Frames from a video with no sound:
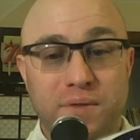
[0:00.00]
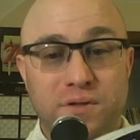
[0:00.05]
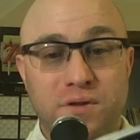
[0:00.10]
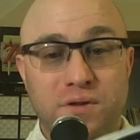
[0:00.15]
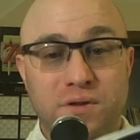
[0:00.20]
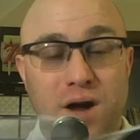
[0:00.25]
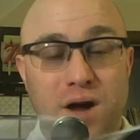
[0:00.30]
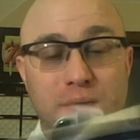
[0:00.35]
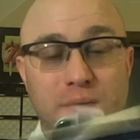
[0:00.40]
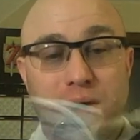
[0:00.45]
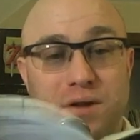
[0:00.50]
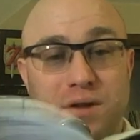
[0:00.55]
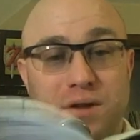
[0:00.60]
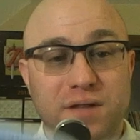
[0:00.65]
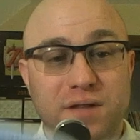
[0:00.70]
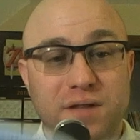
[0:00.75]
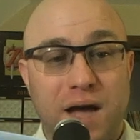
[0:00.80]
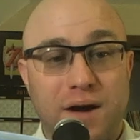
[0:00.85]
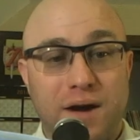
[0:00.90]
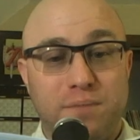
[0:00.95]
Talk about
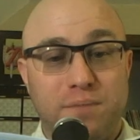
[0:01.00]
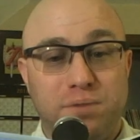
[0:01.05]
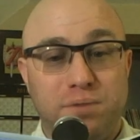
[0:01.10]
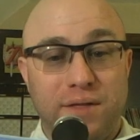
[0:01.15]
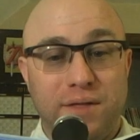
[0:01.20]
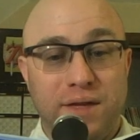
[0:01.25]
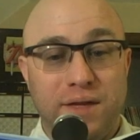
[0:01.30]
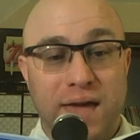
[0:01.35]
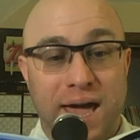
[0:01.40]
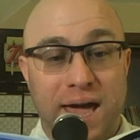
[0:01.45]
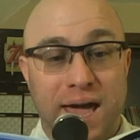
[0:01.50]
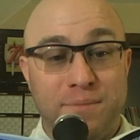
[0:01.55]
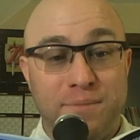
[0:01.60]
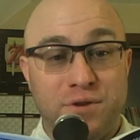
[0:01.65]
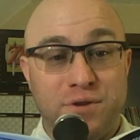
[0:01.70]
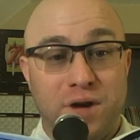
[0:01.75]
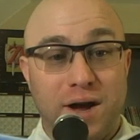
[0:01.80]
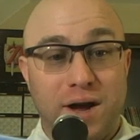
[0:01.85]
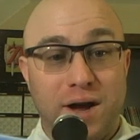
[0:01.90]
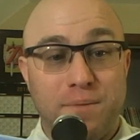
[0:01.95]
how to play the game.
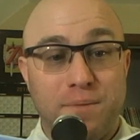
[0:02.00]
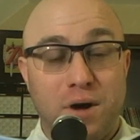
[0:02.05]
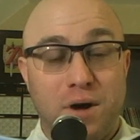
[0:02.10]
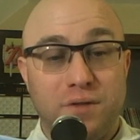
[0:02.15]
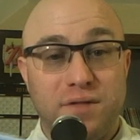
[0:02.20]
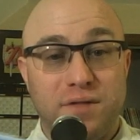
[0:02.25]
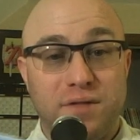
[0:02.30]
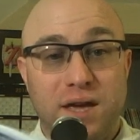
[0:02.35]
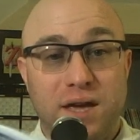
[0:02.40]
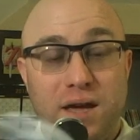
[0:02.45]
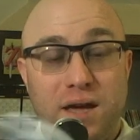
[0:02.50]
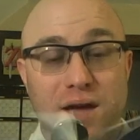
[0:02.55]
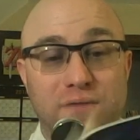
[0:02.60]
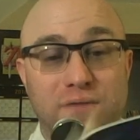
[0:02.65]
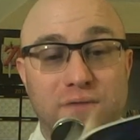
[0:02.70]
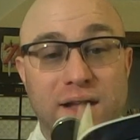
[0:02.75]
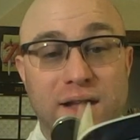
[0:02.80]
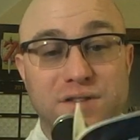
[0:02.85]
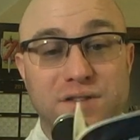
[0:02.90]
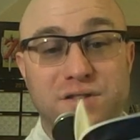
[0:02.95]
Talk about the
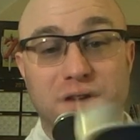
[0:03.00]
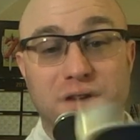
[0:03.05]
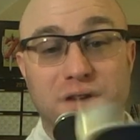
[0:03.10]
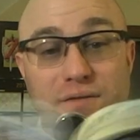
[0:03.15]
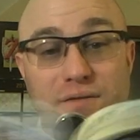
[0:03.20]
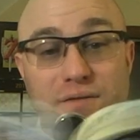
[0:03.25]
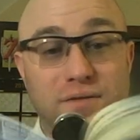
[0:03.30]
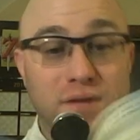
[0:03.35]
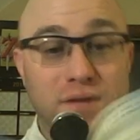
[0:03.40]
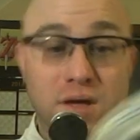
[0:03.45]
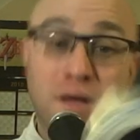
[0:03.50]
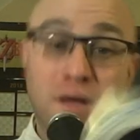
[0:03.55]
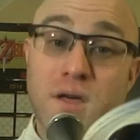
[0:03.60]
advanced stuff.